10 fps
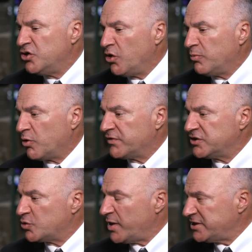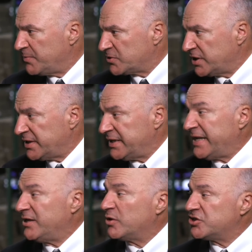no more than 20% in
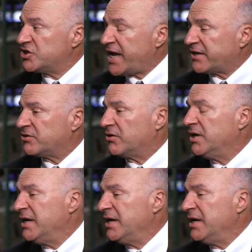any one sector.